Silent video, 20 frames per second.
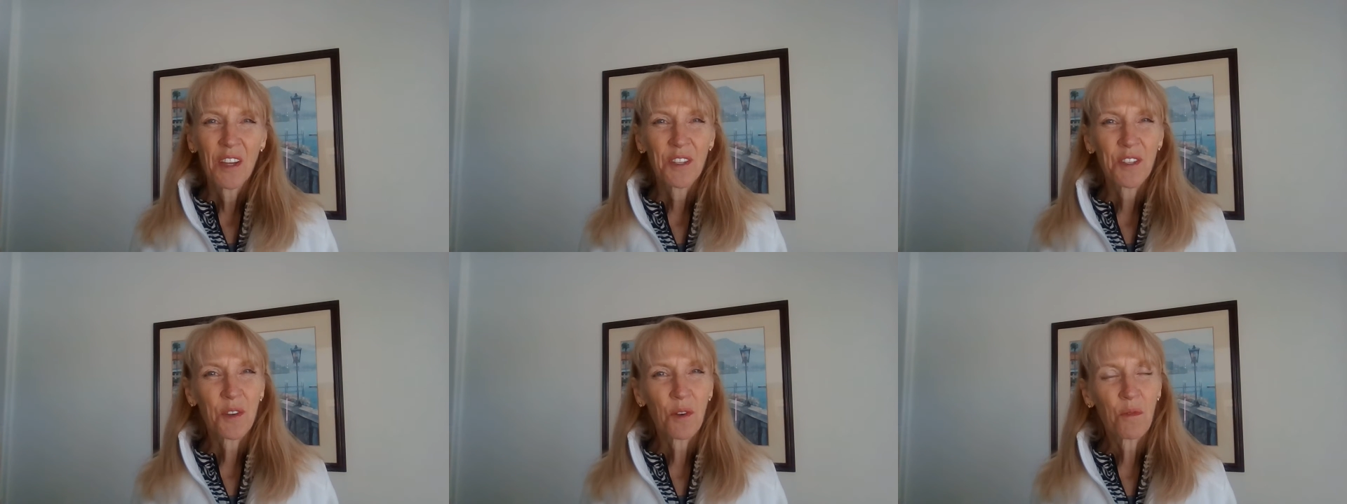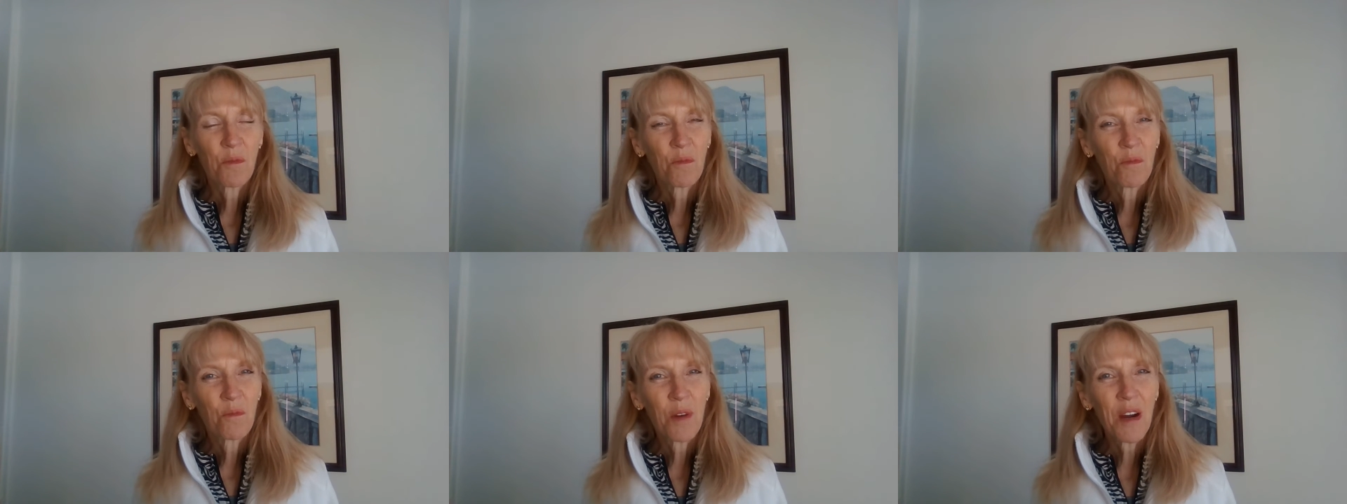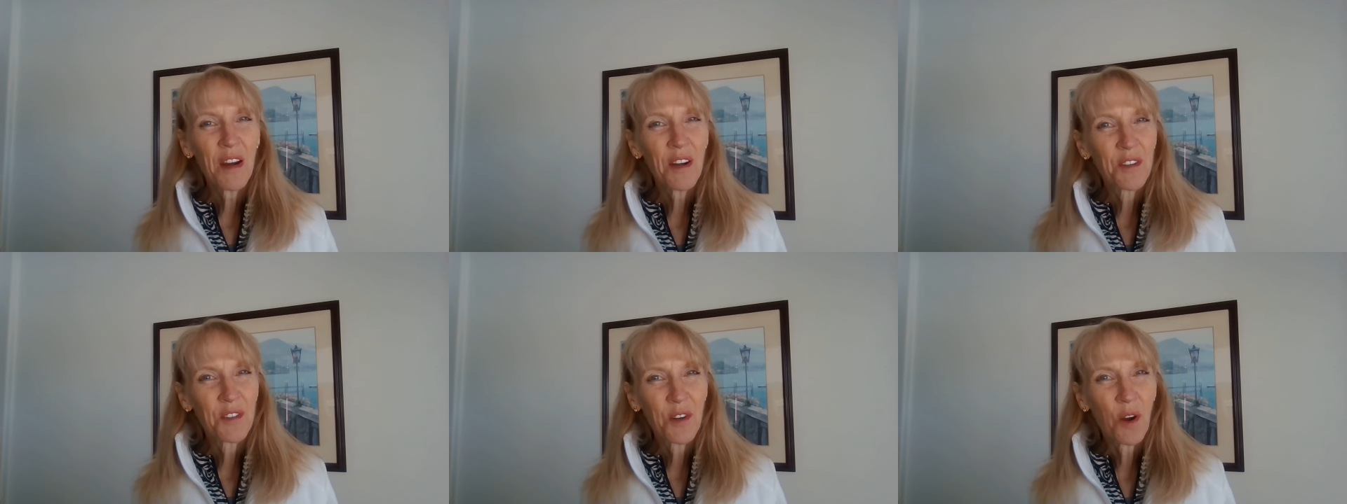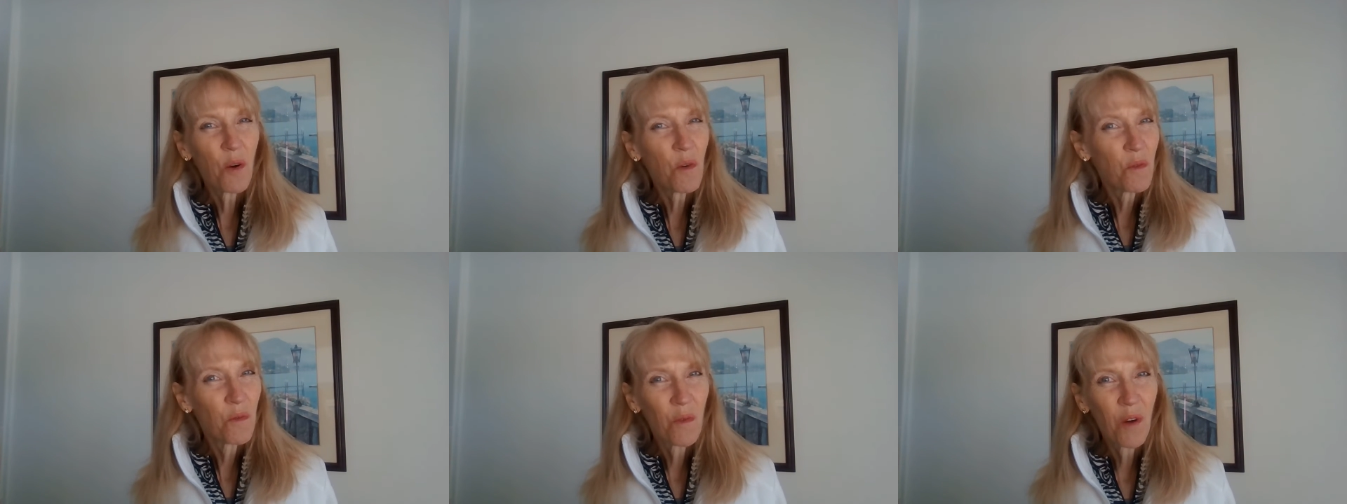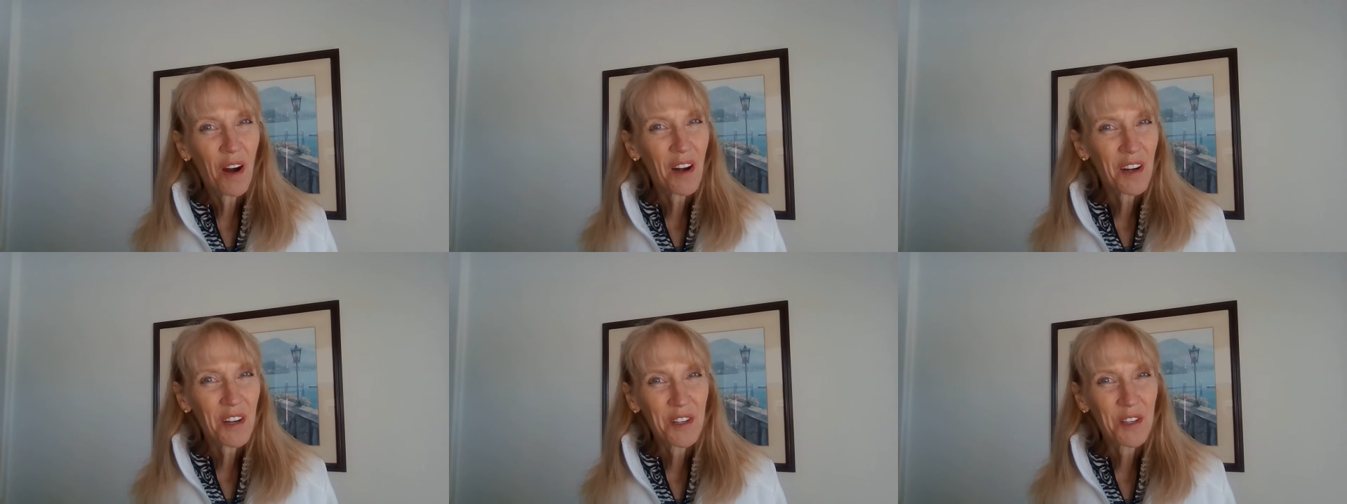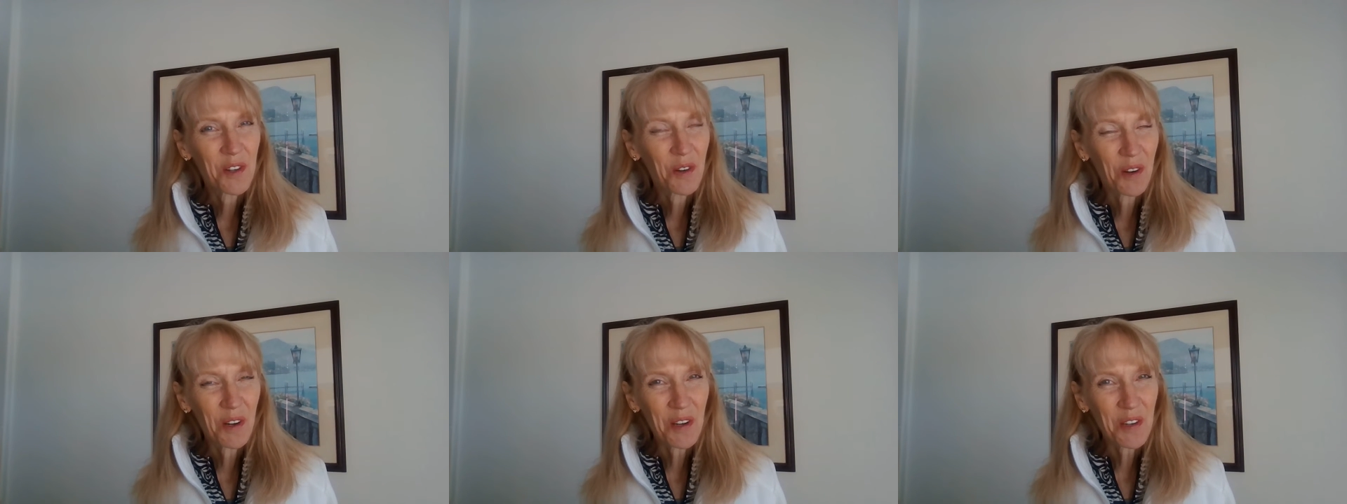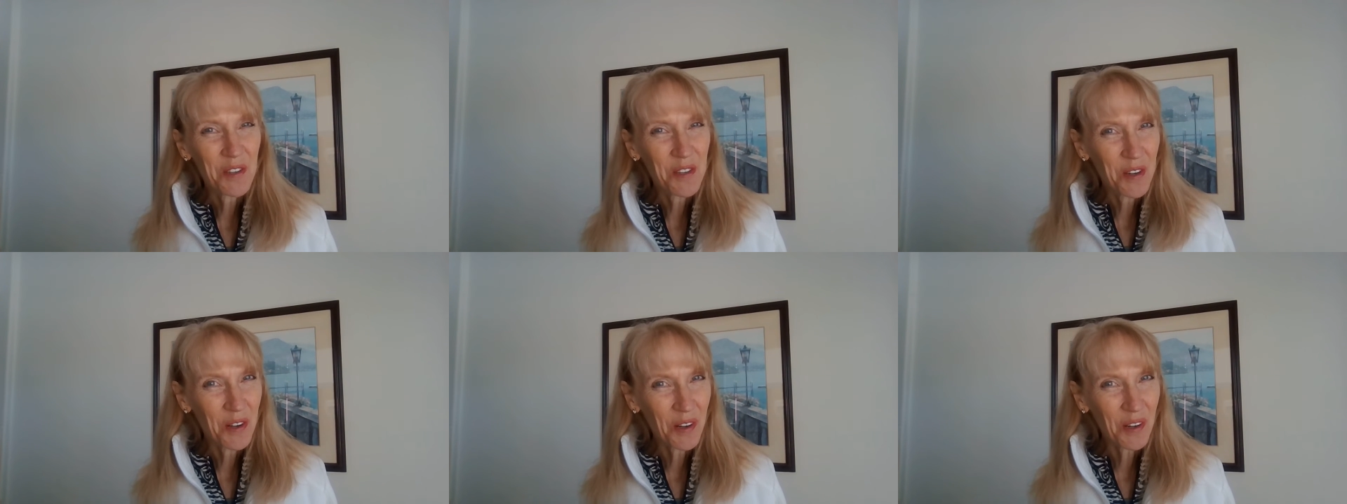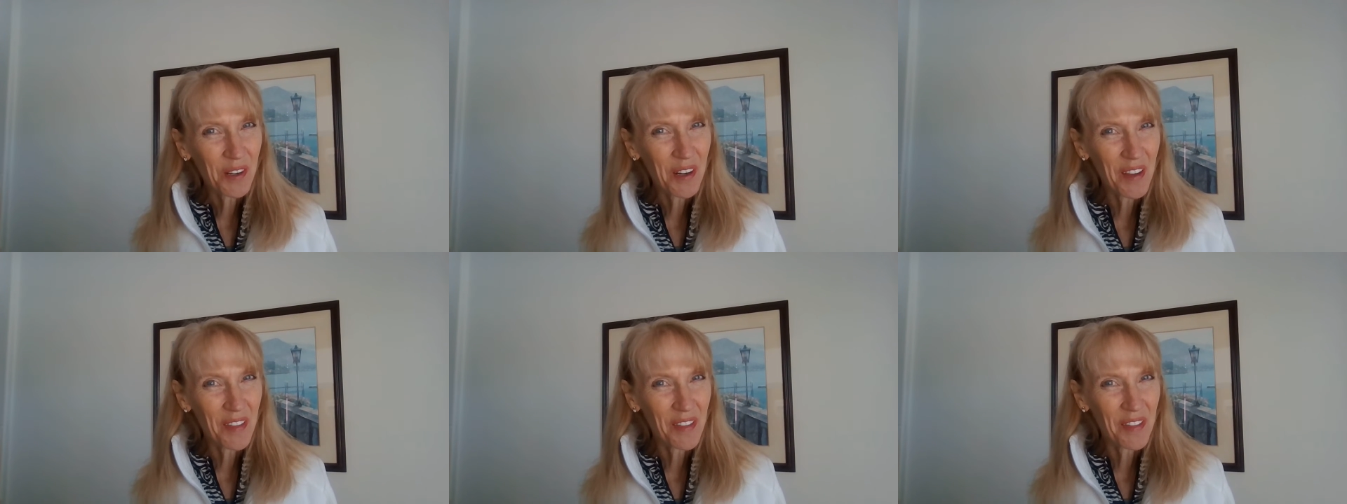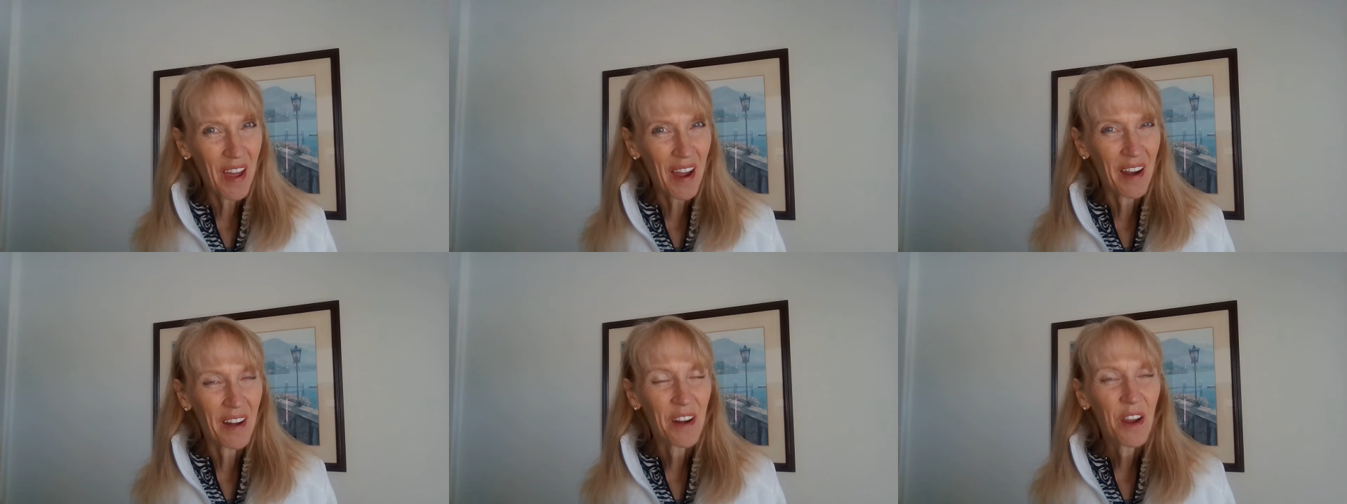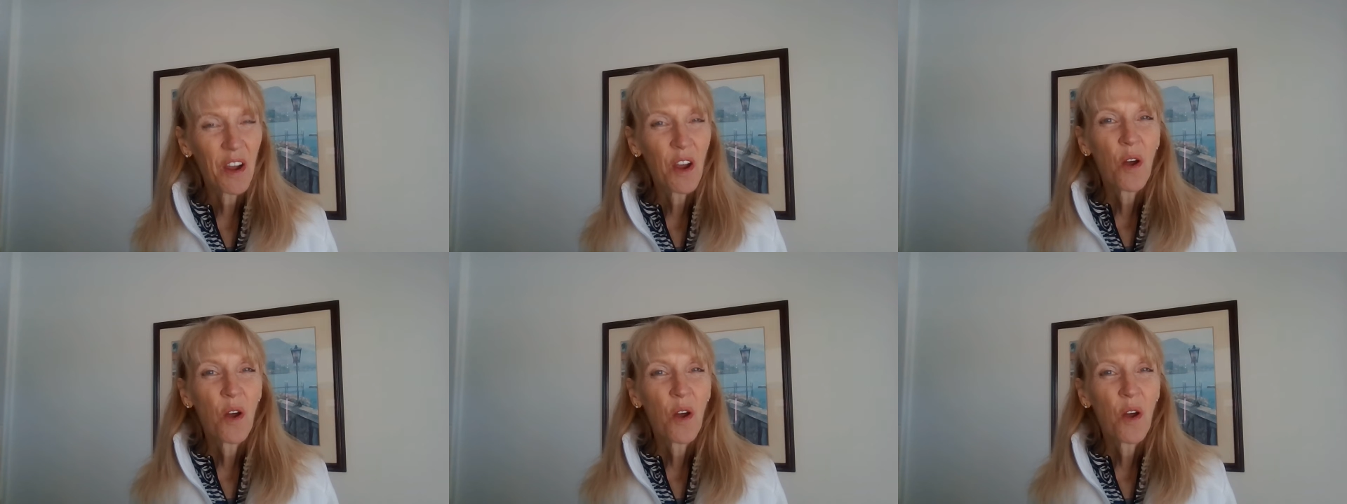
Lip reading: So we don't want to short circuit that.